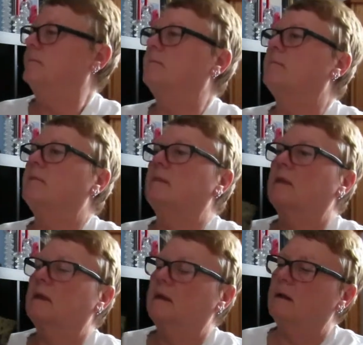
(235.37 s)

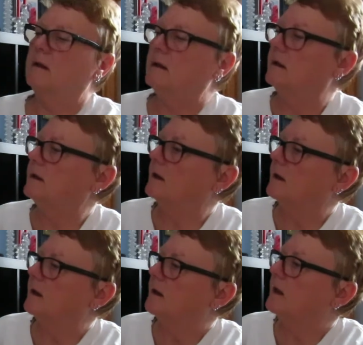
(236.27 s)

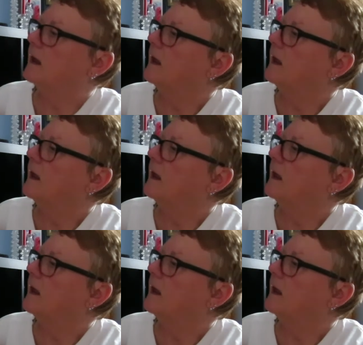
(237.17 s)
(silence)